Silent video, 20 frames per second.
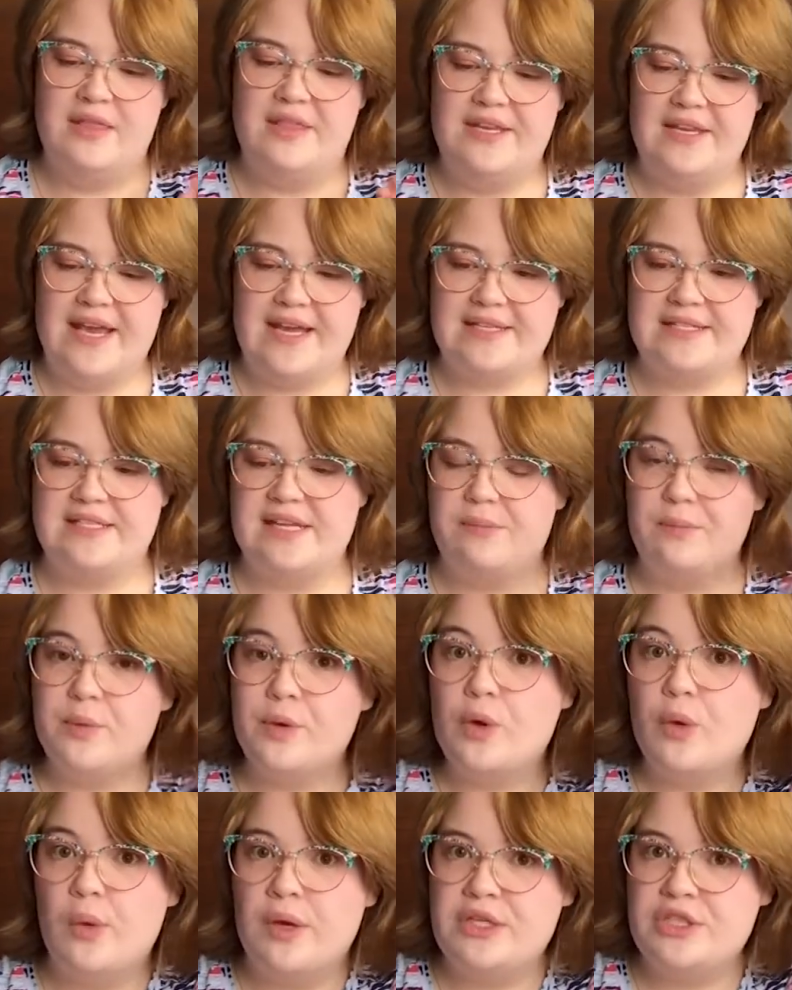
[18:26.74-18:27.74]
The next step
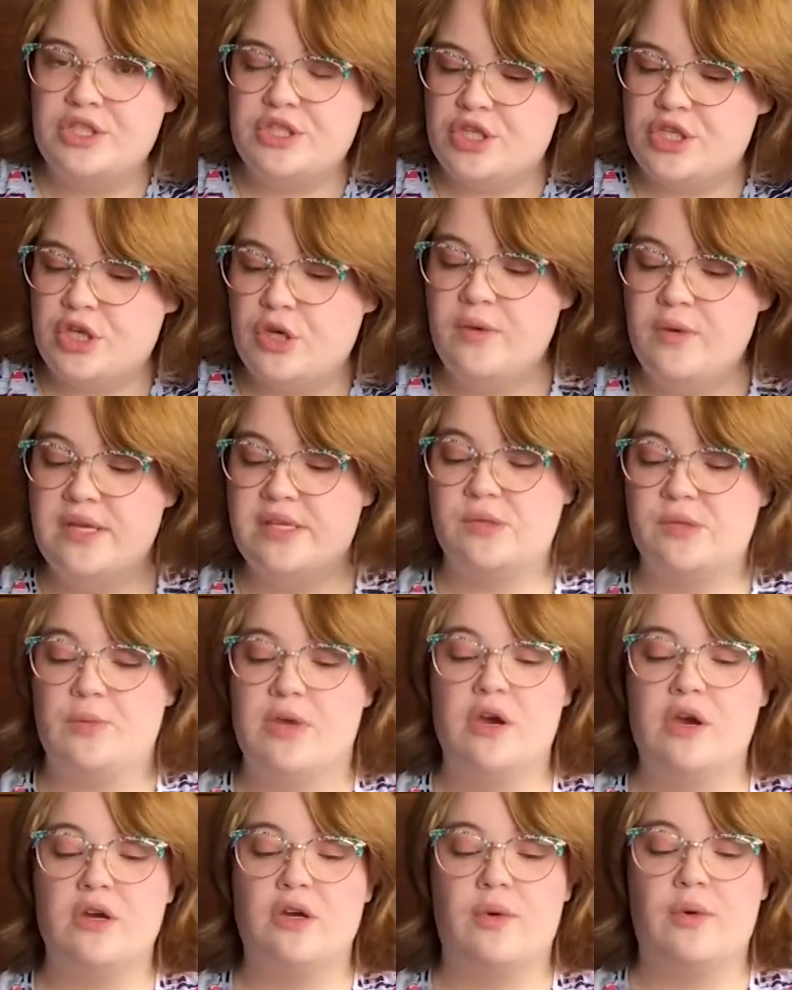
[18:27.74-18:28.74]
we're going to do is
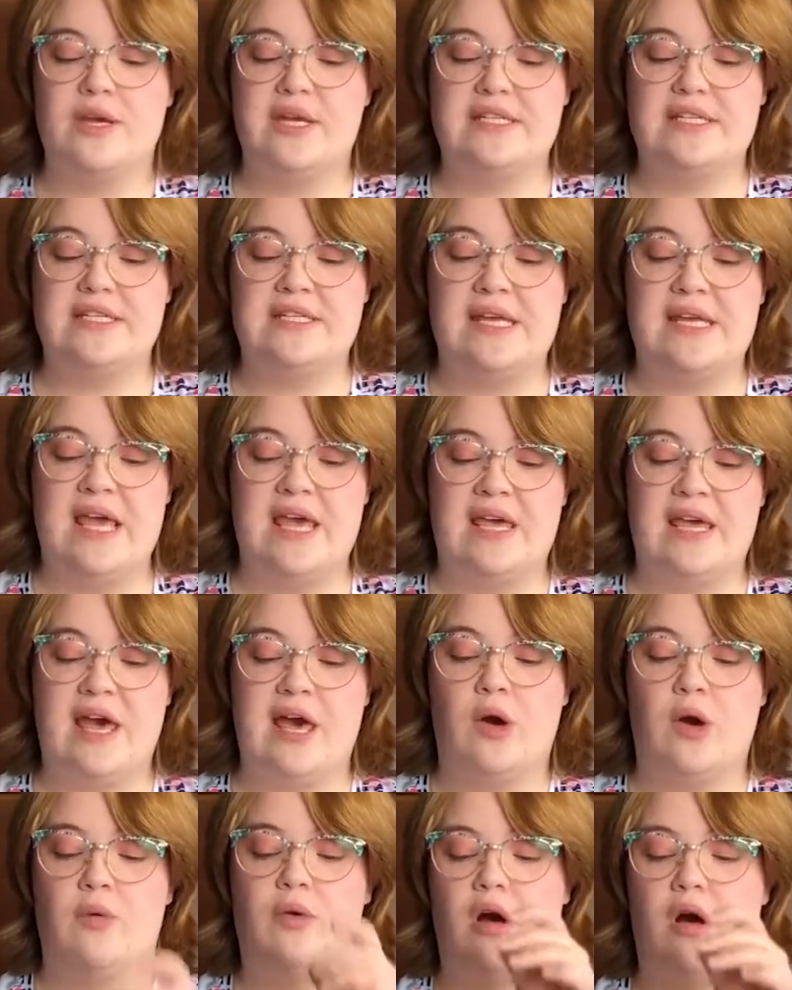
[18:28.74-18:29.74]
we are going to take
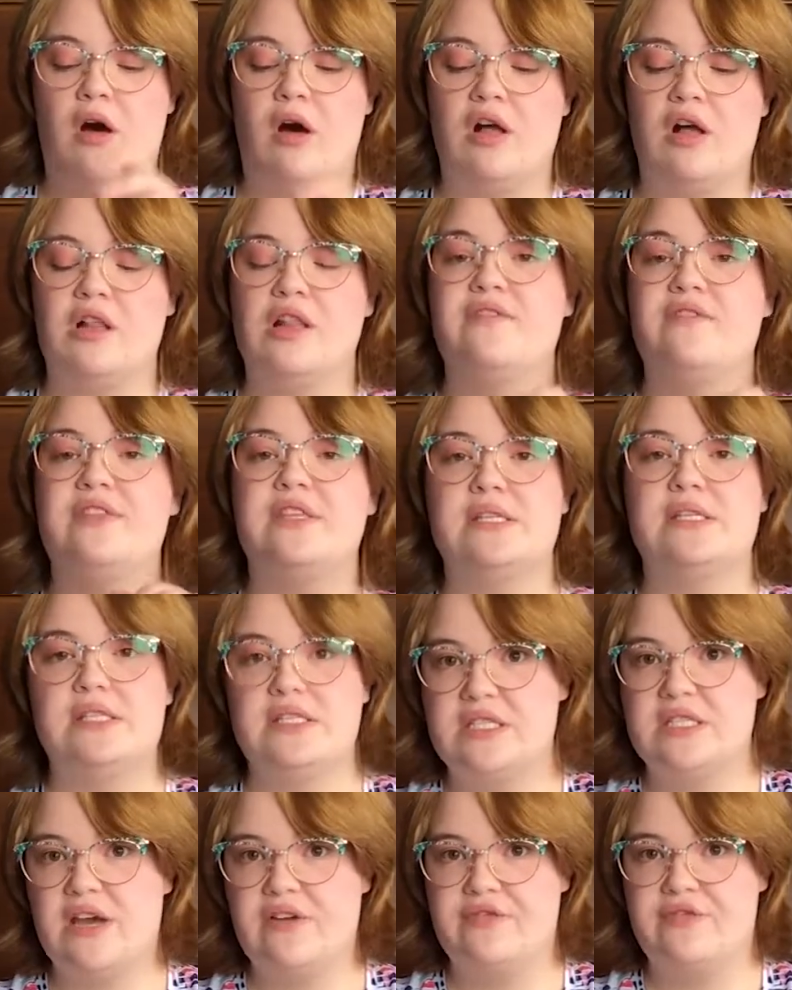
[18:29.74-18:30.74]
out all of the
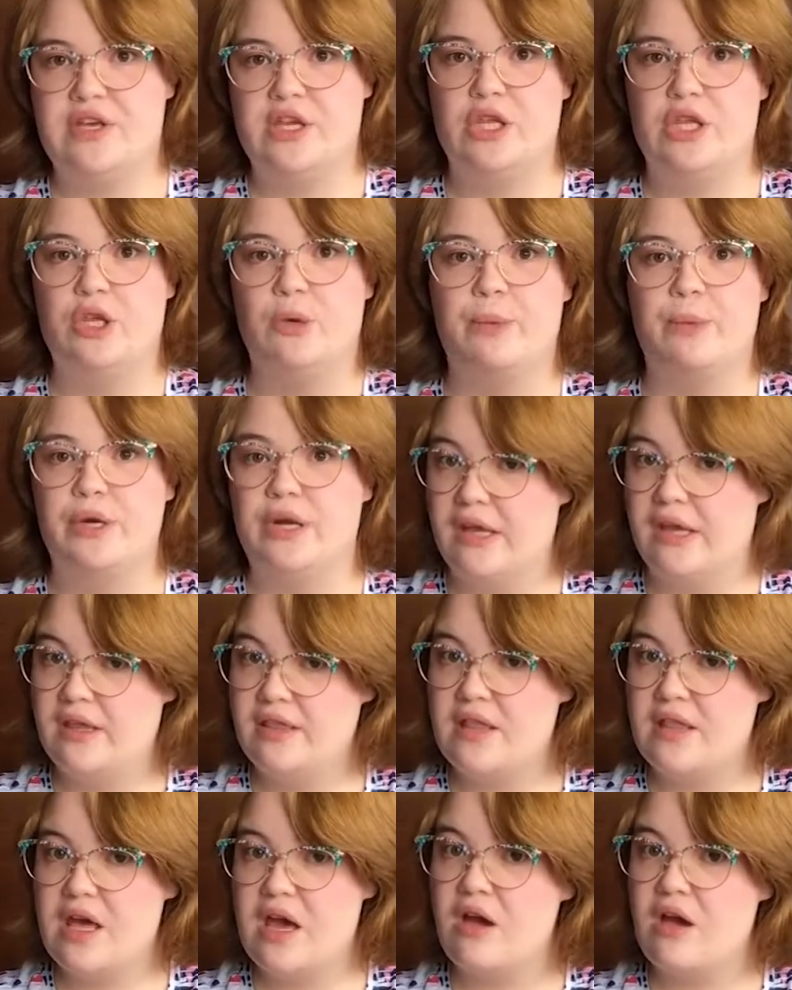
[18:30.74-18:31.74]
stuffing you put
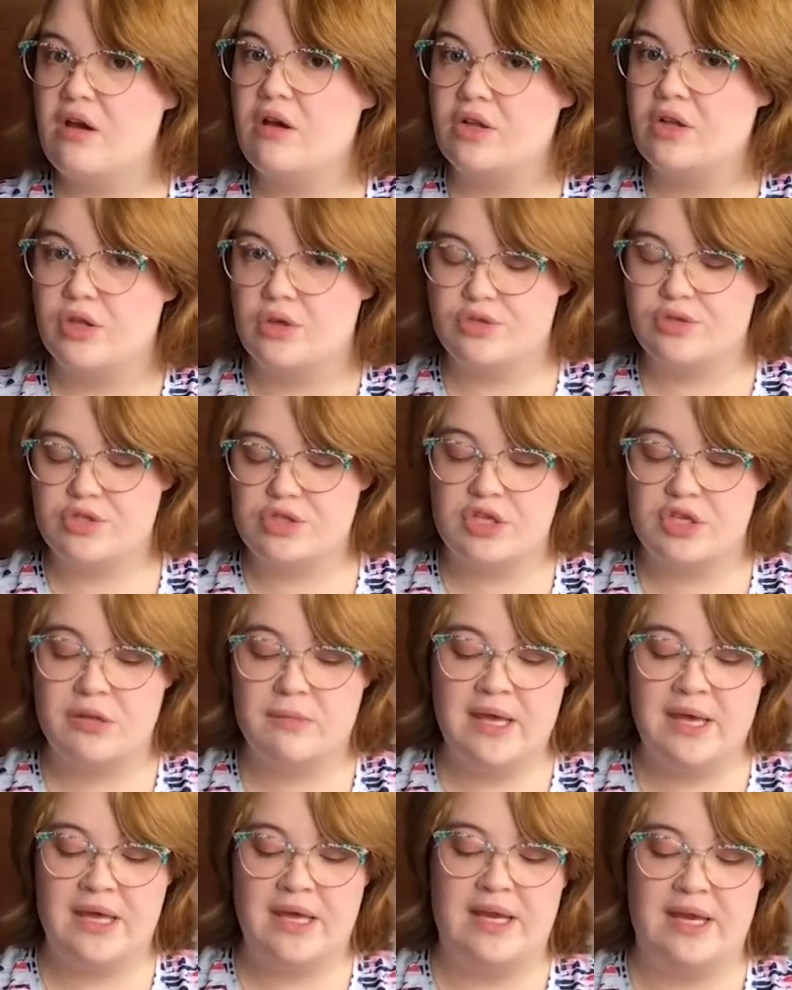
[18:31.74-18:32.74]
in there closer to
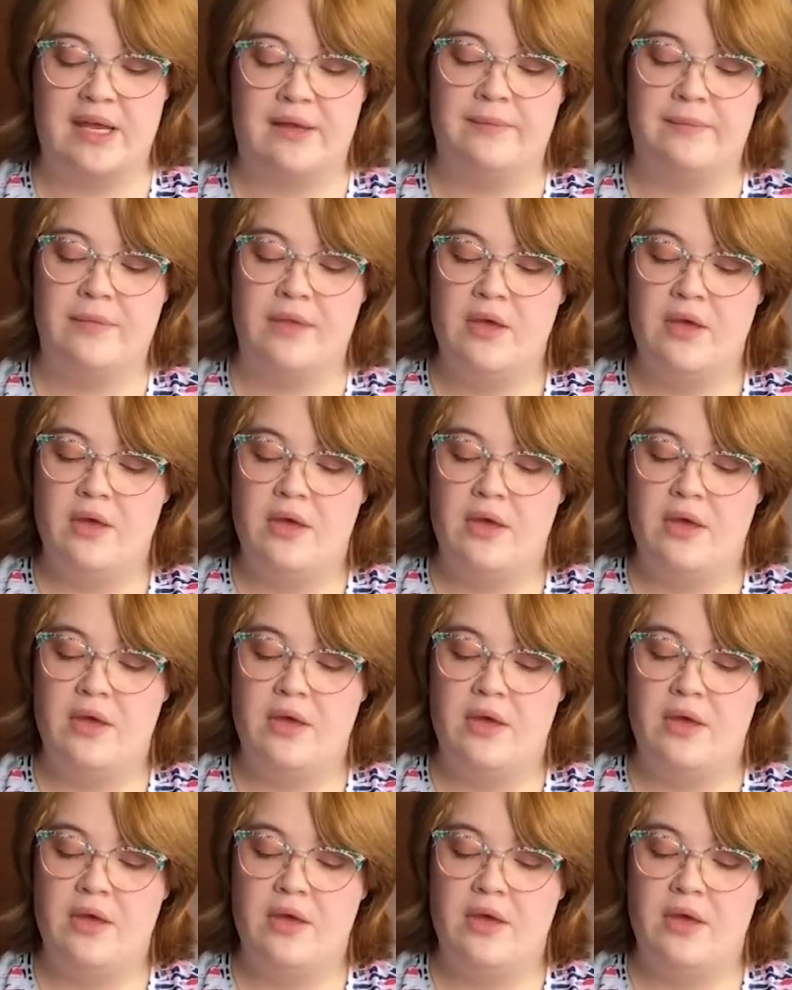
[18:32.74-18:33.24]
the beginning.